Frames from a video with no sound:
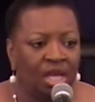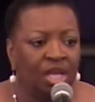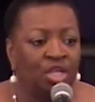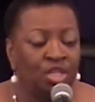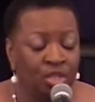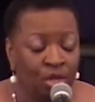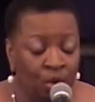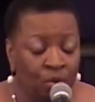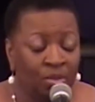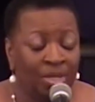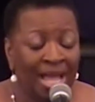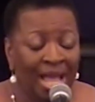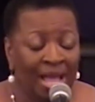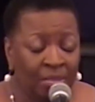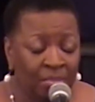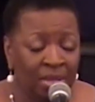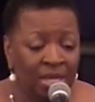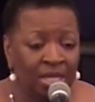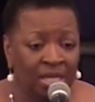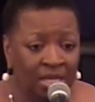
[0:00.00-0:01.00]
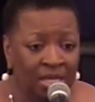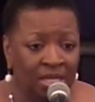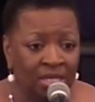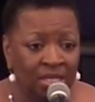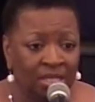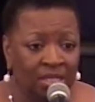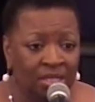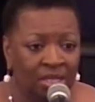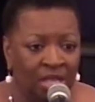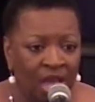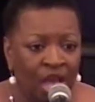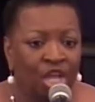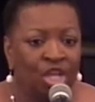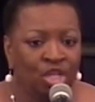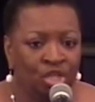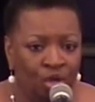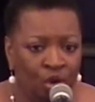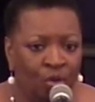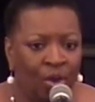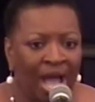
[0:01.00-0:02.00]
no diabetes,
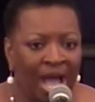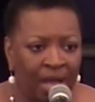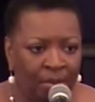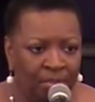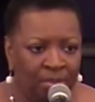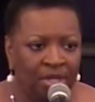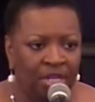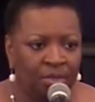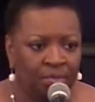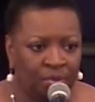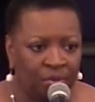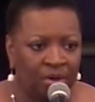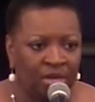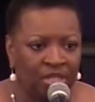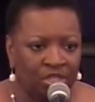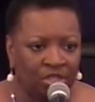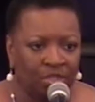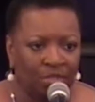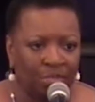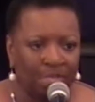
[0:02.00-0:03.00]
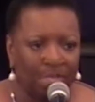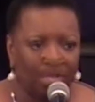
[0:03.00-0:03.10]
no high blood pressure.